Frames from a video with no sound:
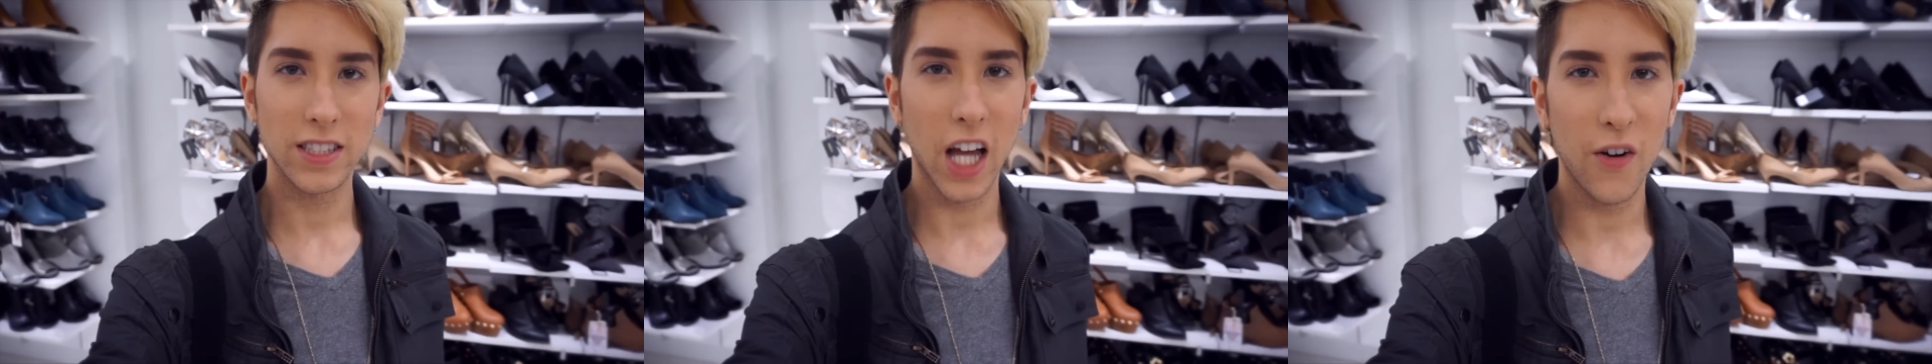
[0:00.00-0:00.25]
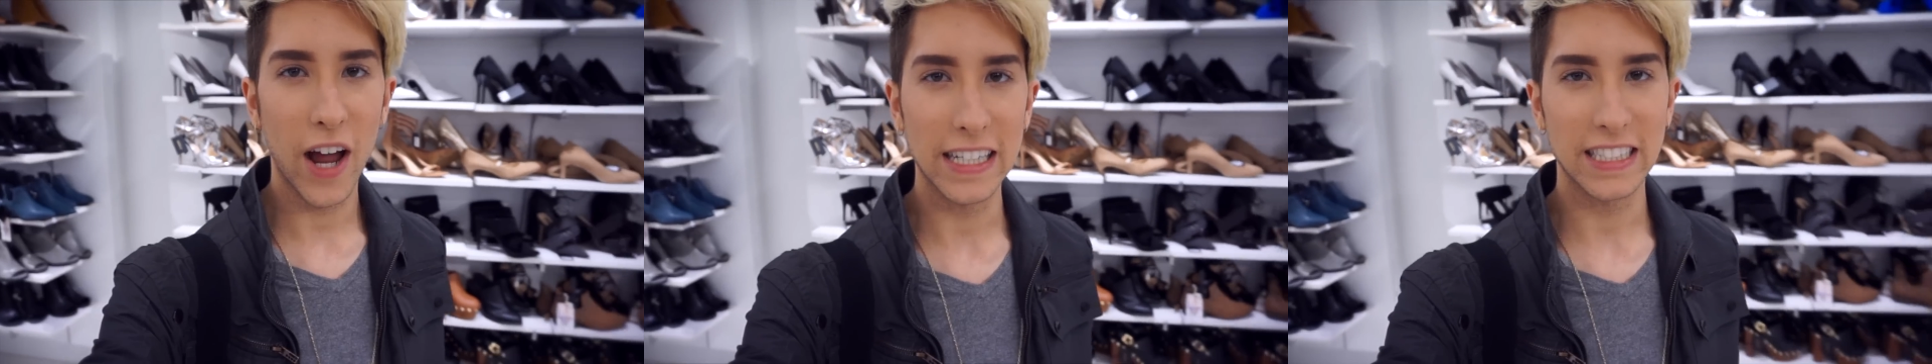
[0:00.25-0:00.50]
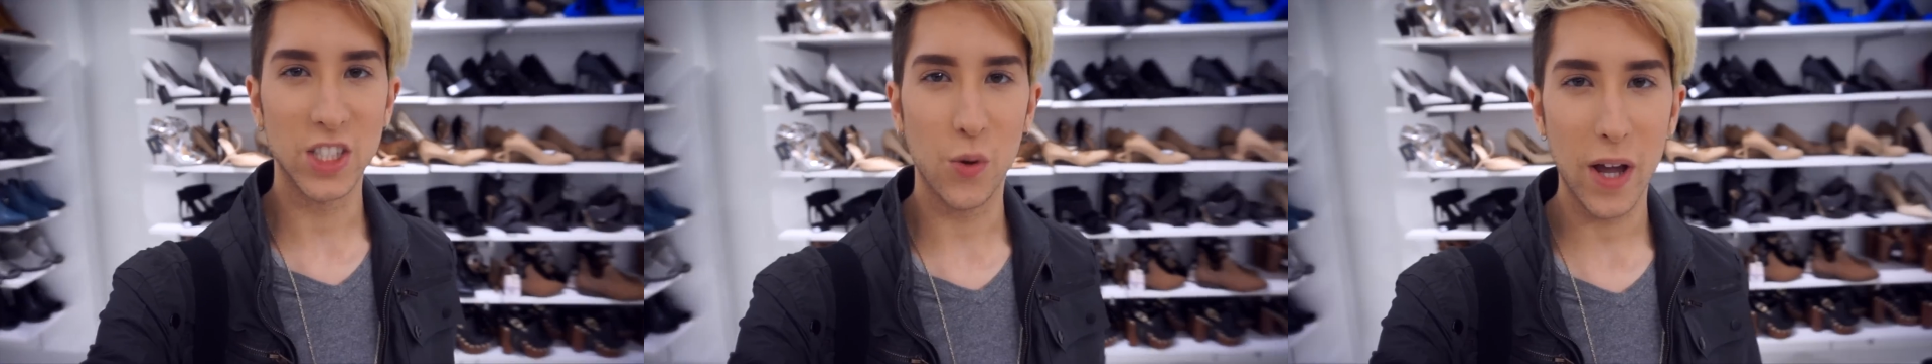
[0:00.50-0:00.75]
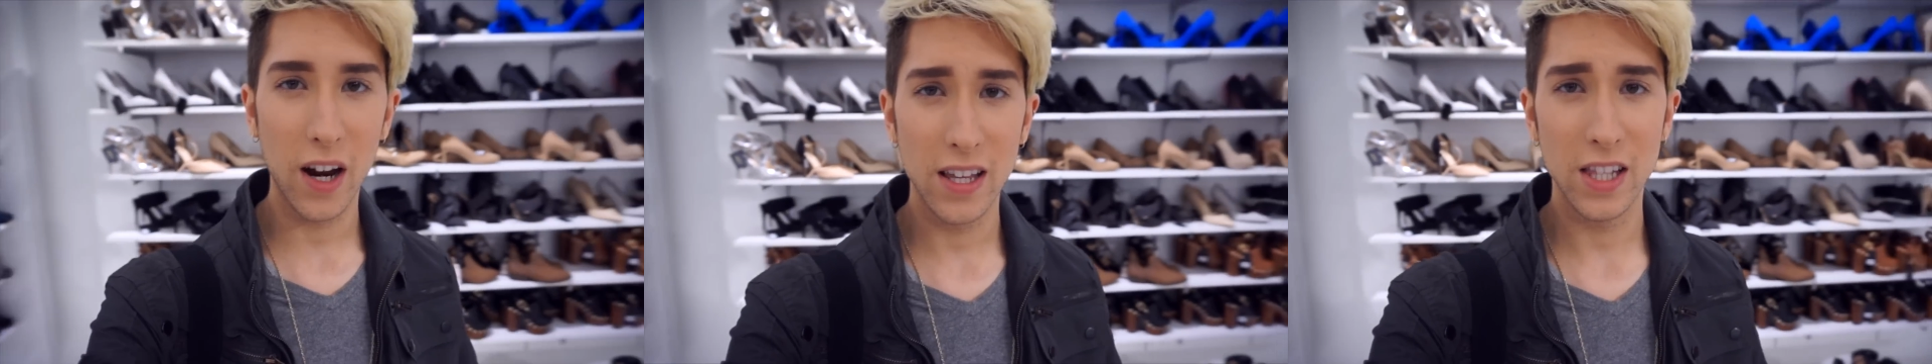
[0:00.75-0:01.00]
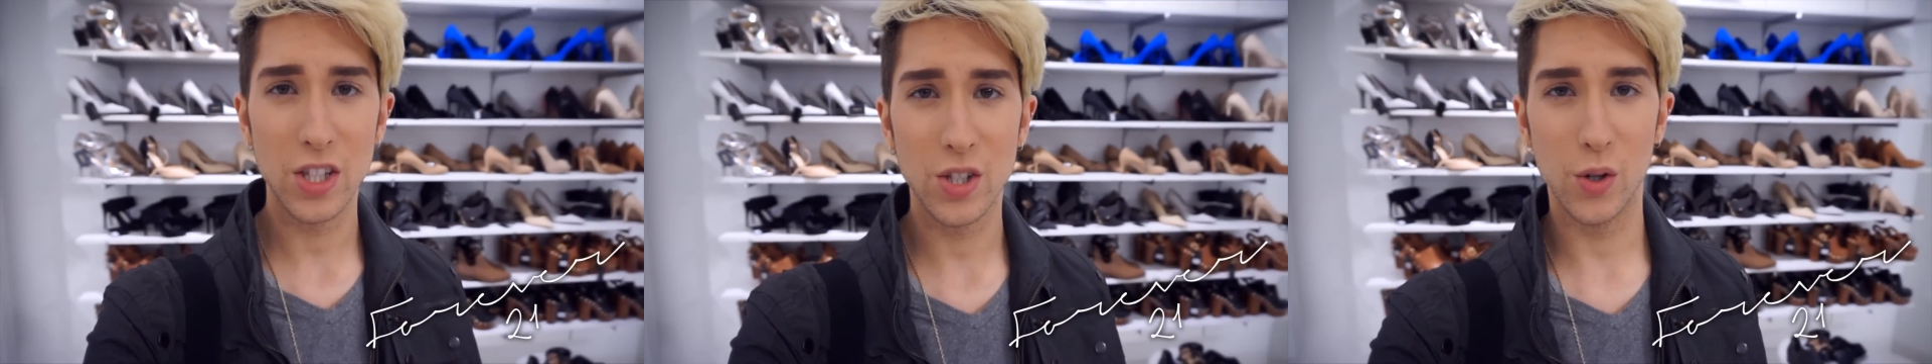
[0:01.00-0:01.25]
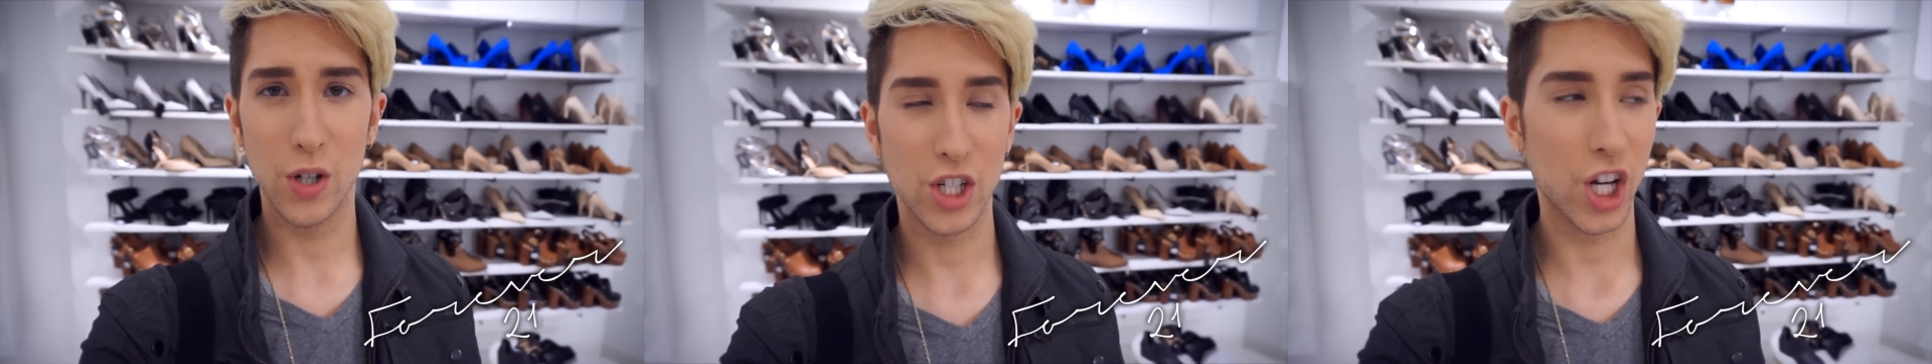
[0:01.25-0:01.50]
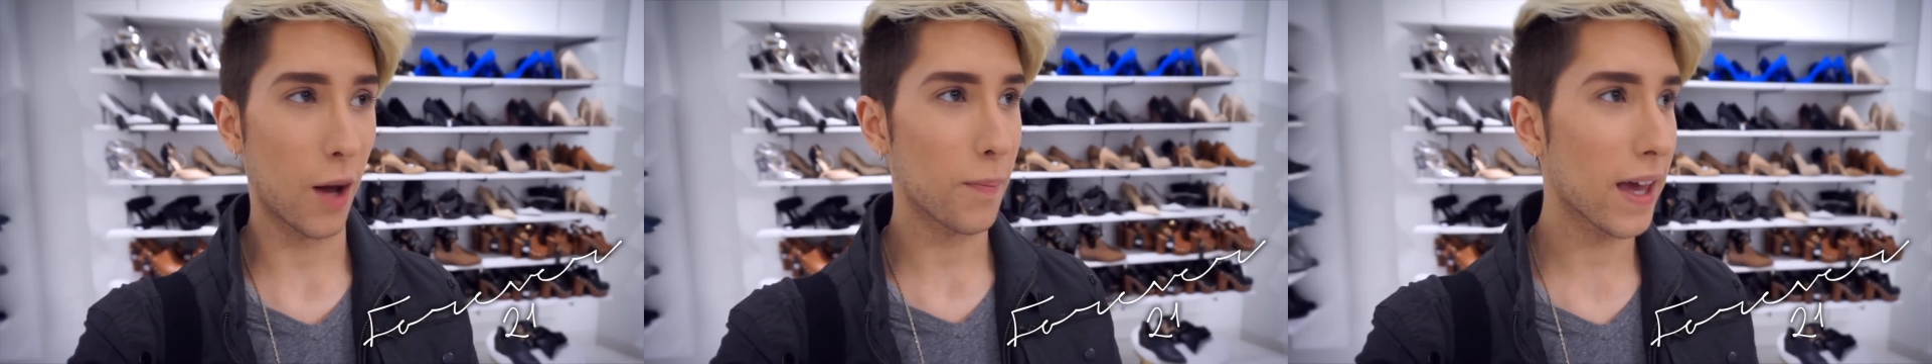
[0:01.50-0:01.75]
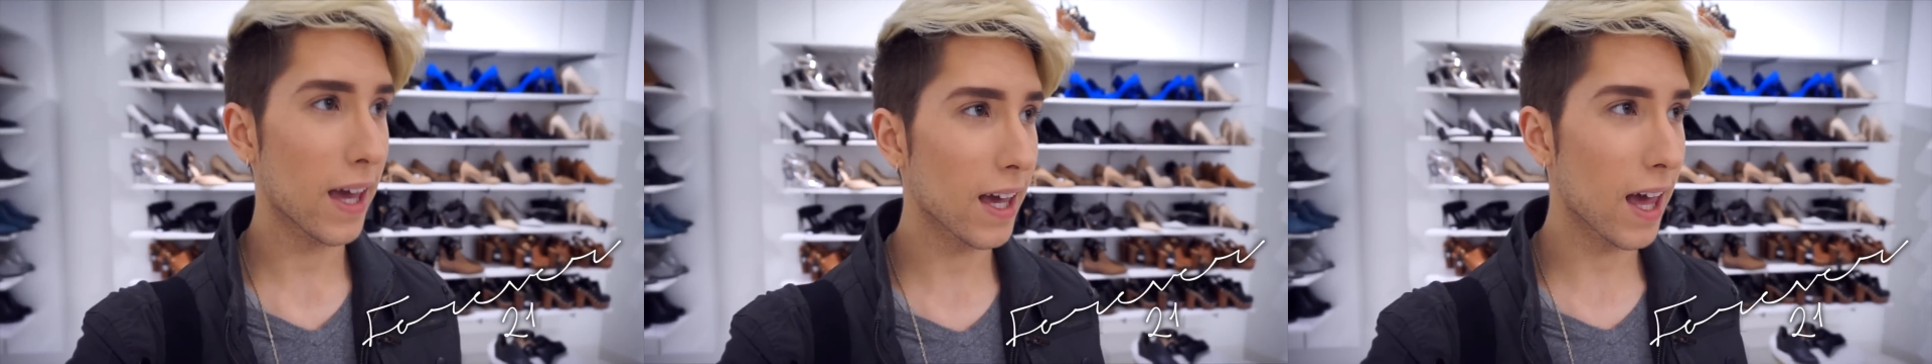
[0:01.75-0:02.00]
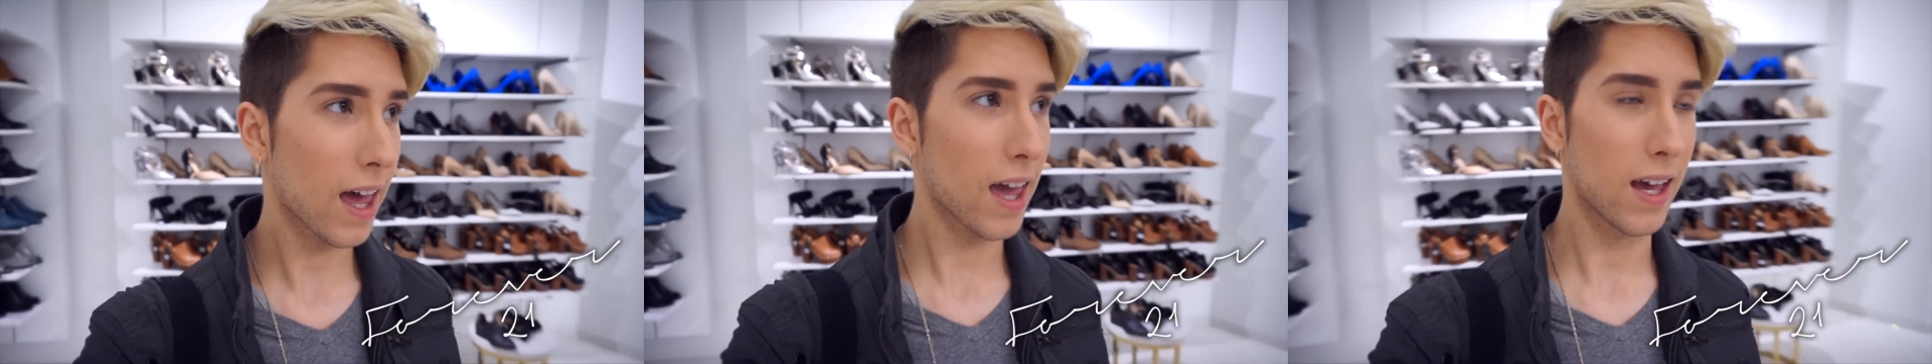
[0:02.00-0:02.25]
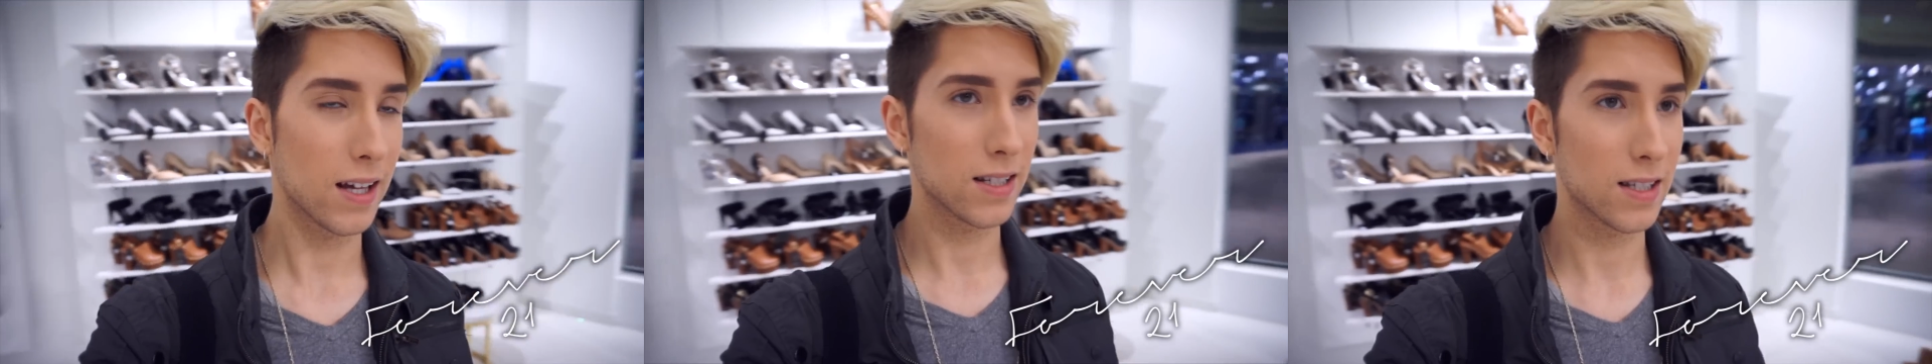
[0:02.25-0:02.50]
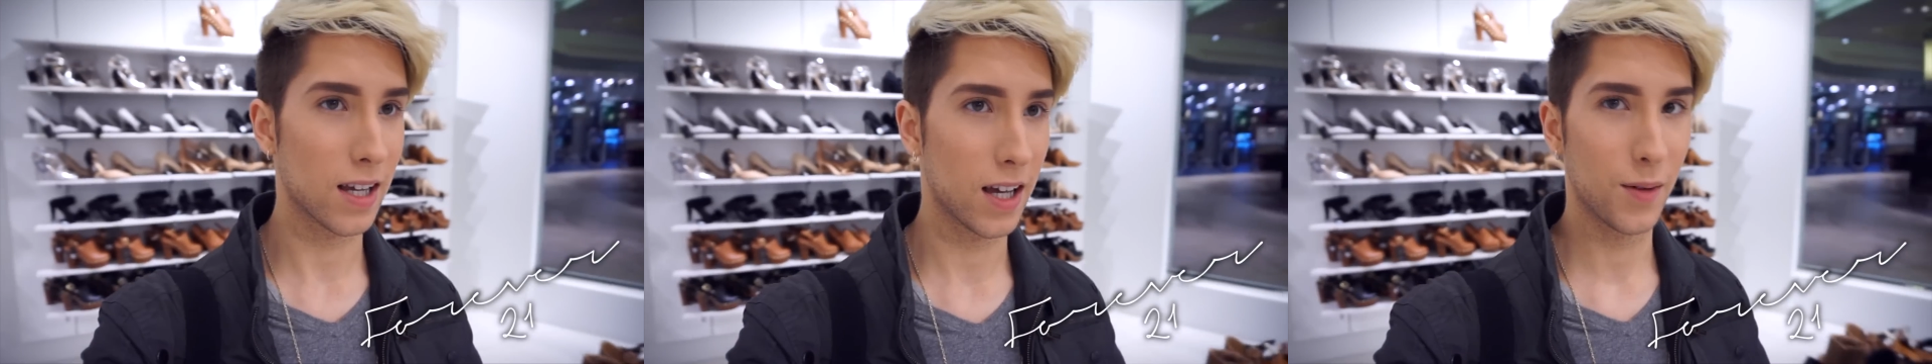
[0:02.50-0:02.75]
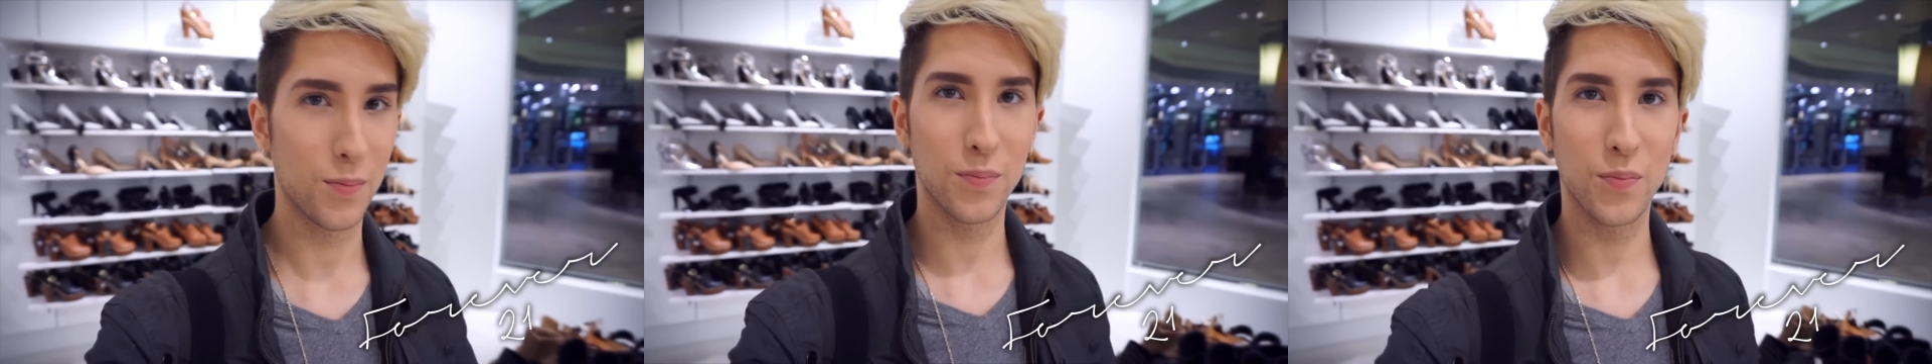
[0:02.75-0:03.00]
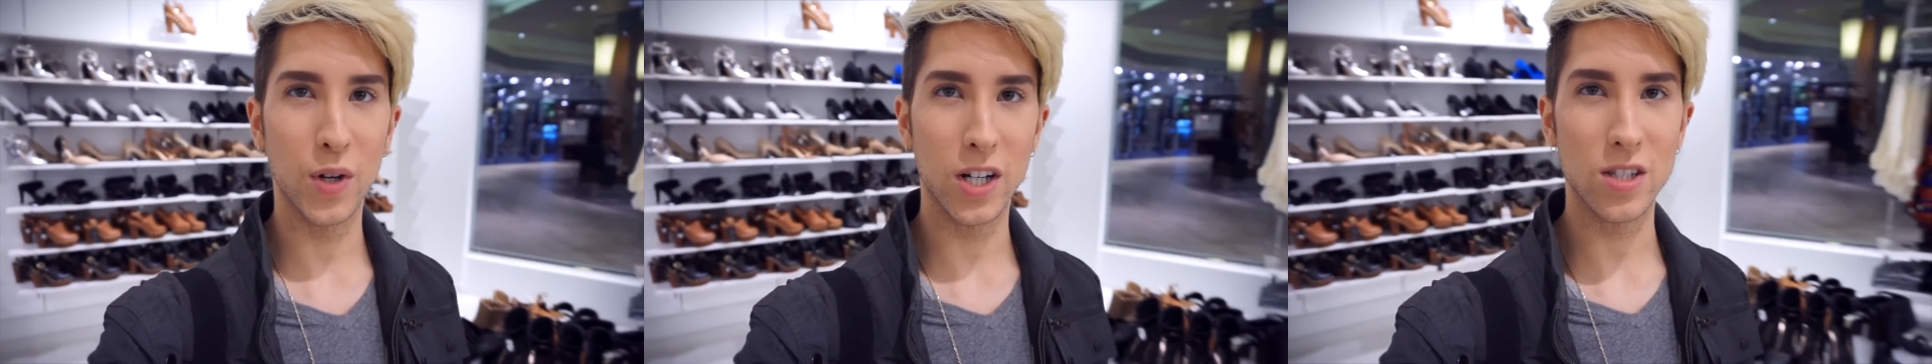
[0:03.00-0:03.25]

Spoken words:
All right, so we are in the store shopping and we are